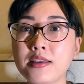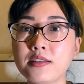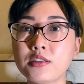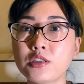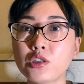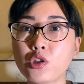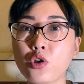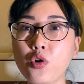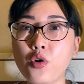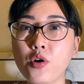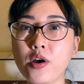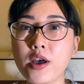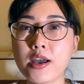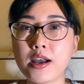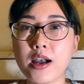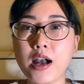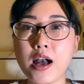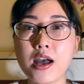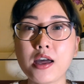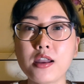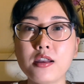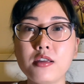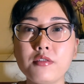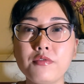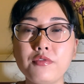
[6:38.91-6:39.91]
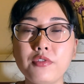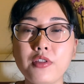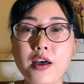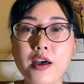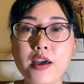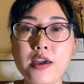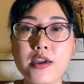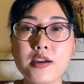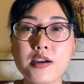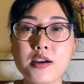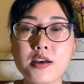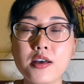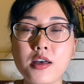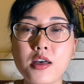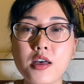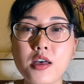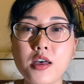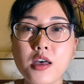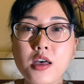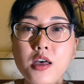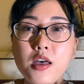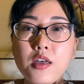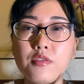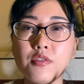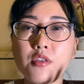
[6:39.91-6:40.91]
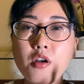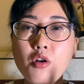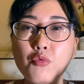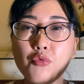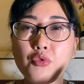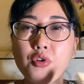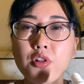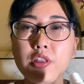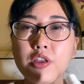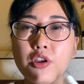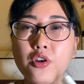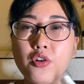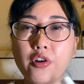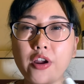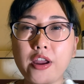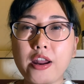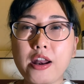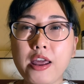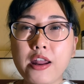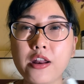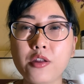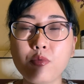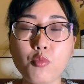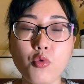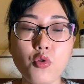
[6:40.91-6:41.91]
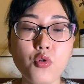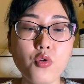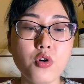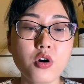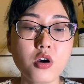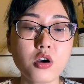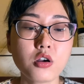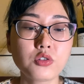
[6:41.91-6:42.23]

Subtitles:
so it kind of like not really great anymore.